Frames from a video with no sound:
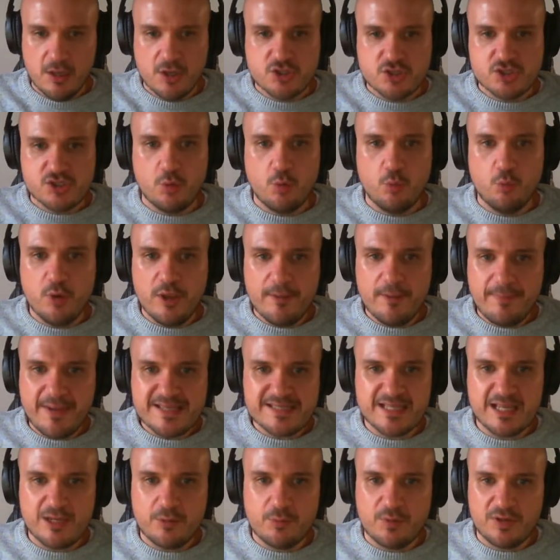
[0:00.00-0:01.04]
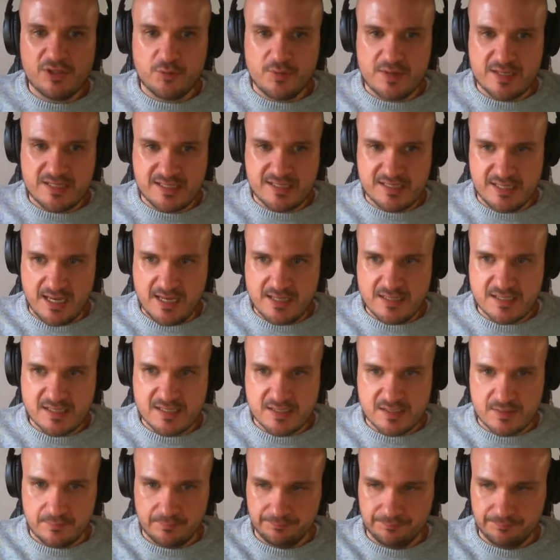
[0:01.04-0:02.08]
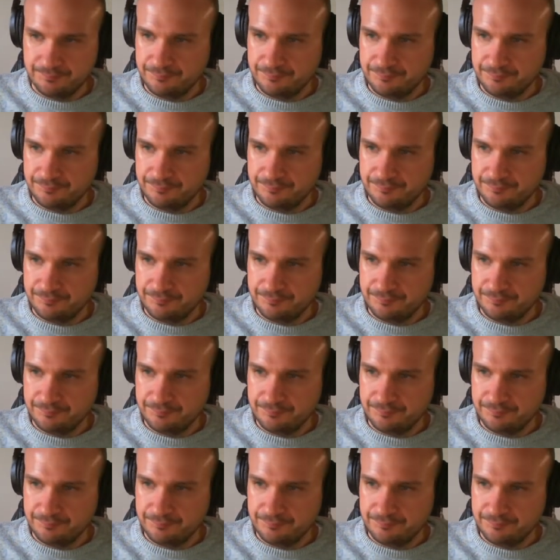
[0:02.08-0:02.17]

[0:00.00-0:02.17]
So we basically want to assess